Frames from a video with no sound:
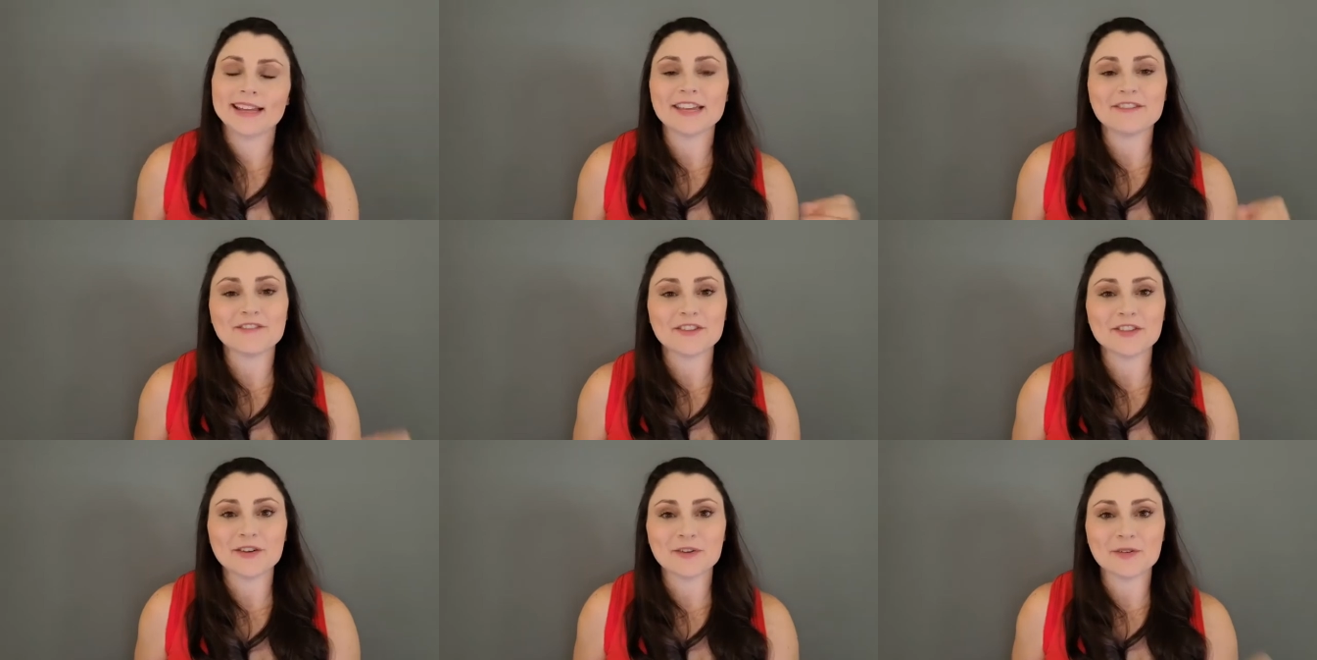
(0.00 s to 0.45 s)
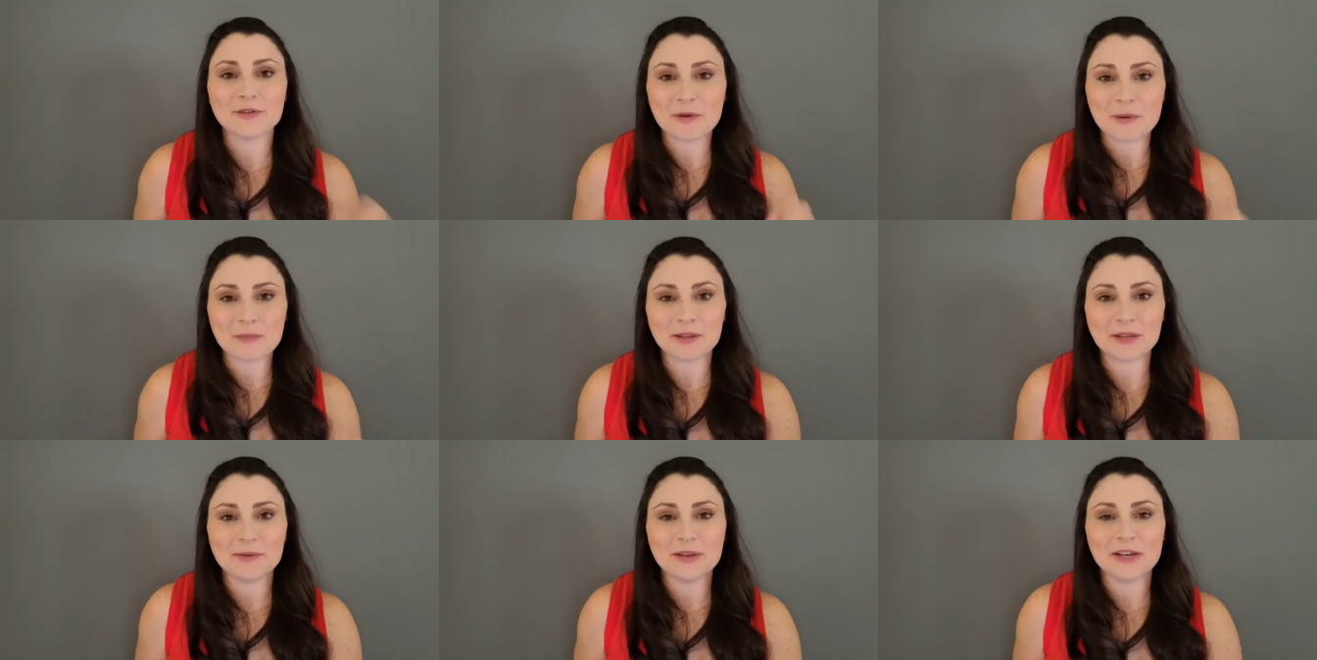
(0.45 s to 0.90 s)
even though
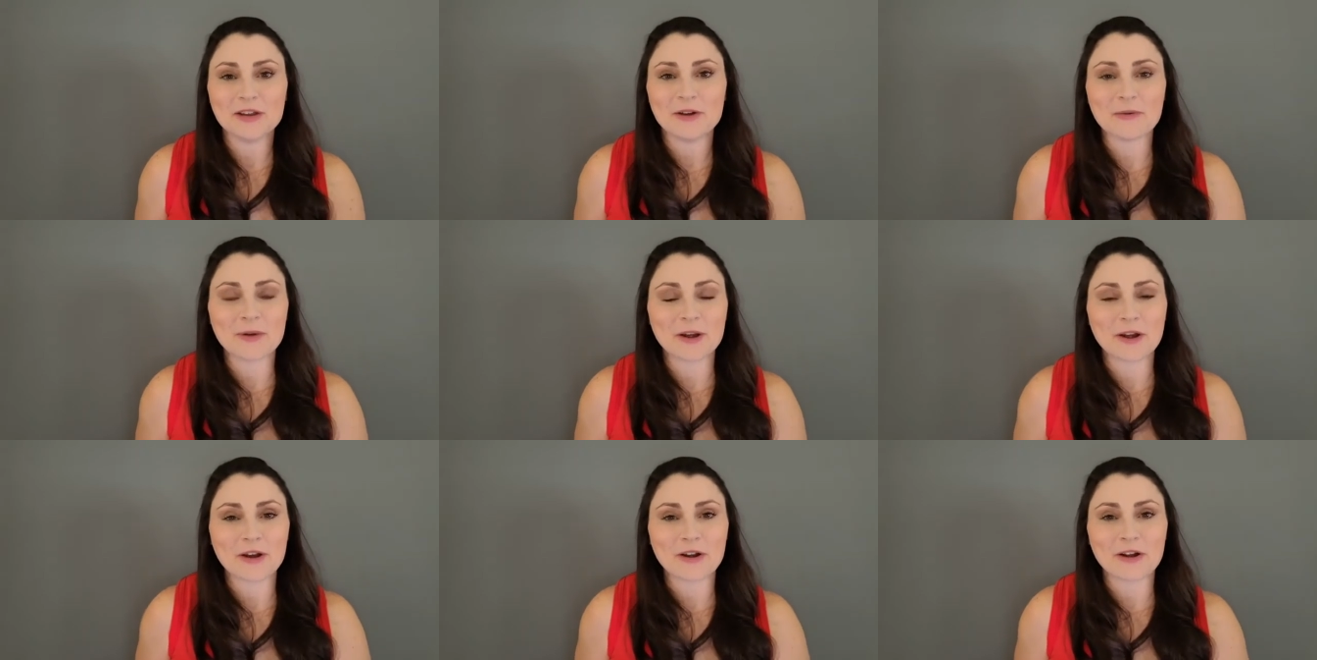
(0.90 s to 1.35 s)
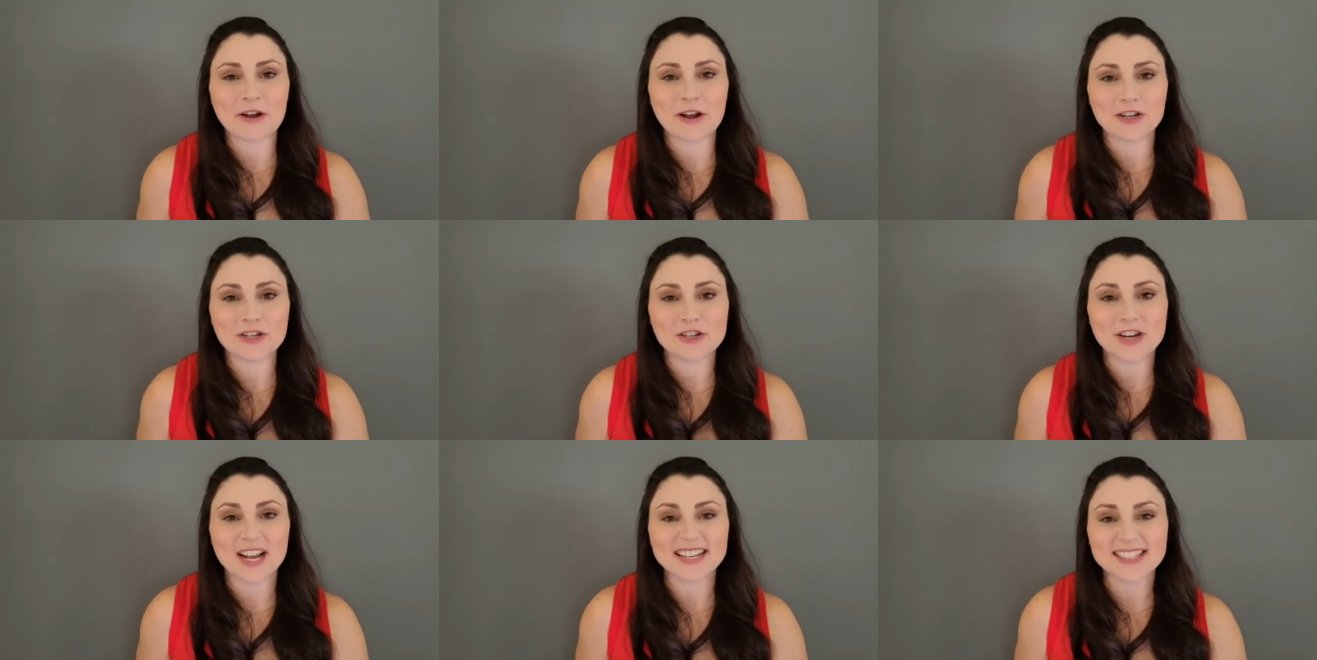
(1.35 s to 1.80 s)
normally we don't want our
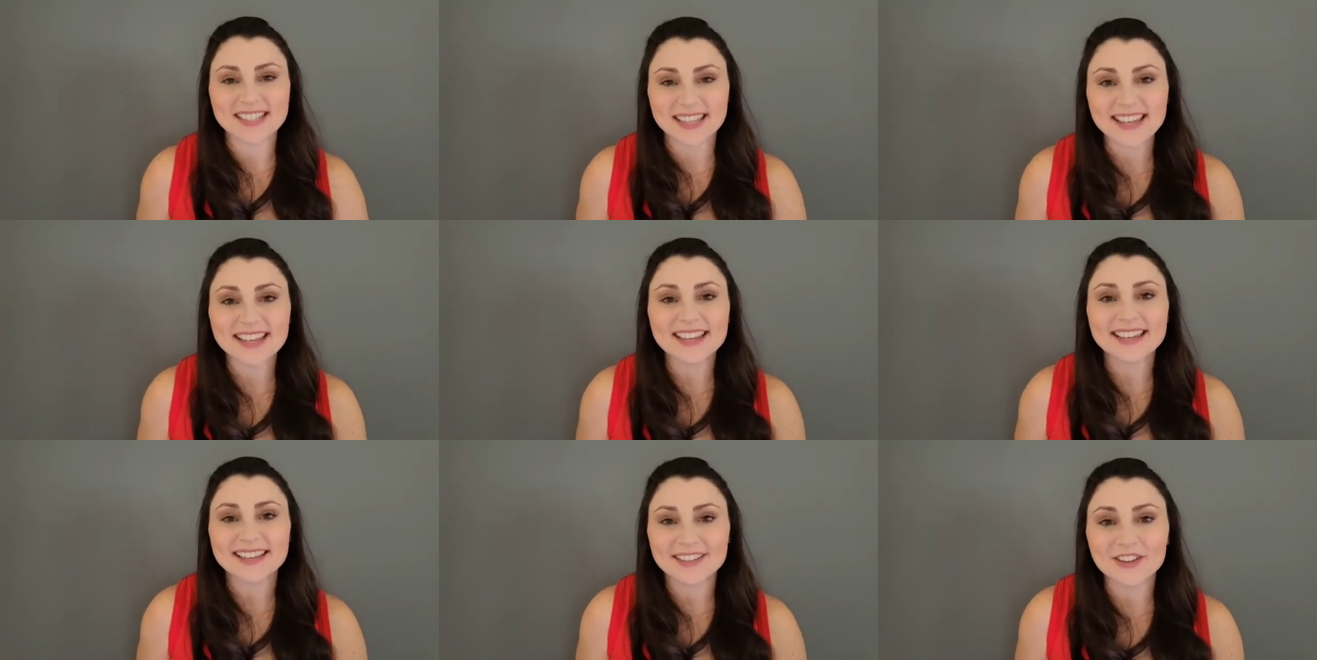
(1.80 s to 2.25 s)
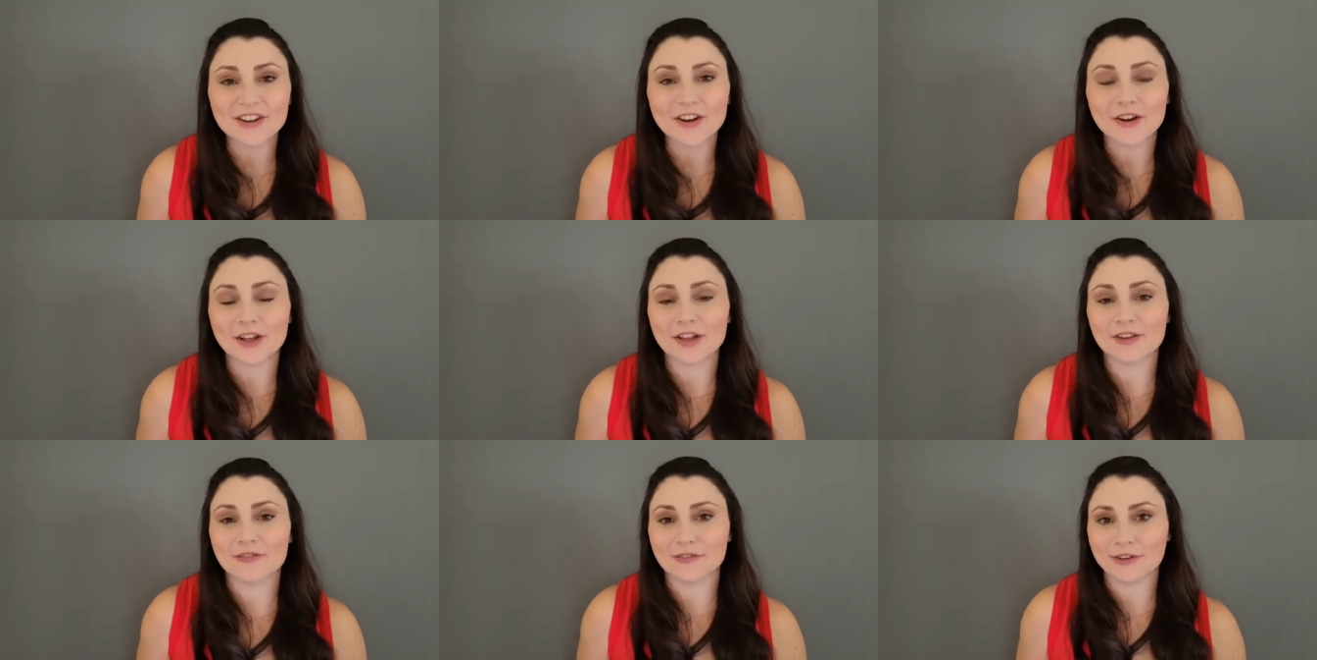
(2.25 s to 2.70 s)
contract to kill
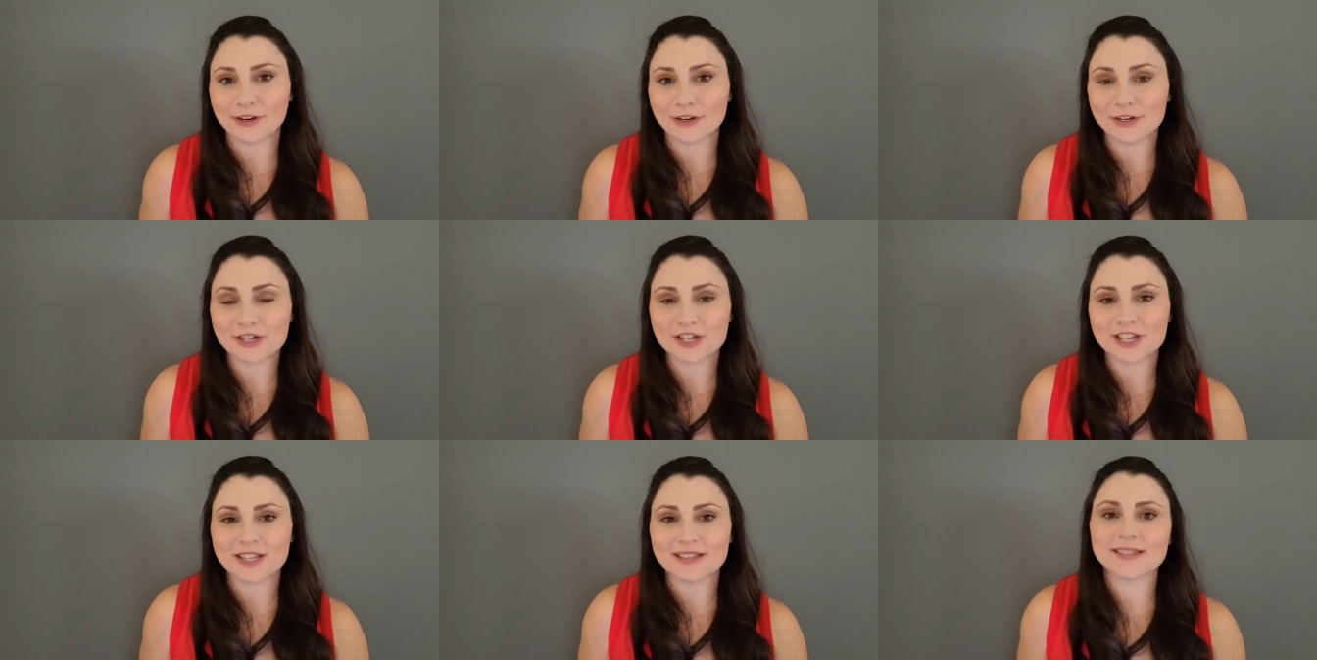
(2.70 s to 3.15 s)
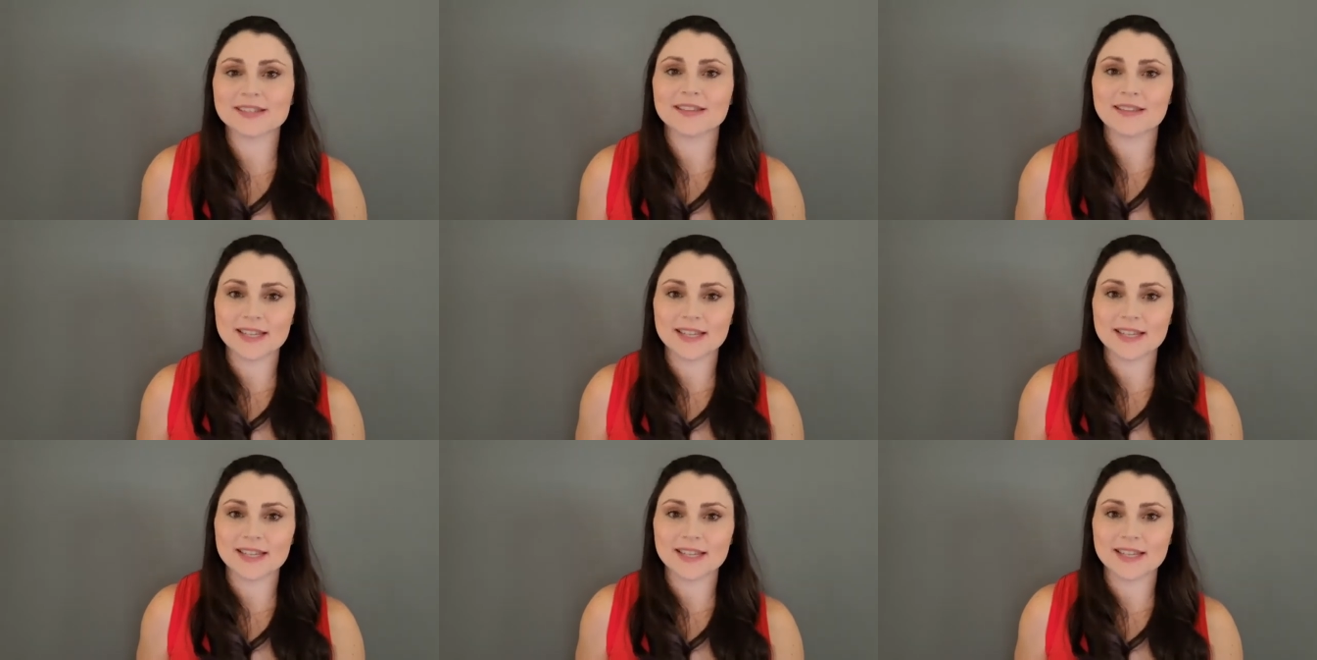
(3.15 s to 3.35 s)
our conversions,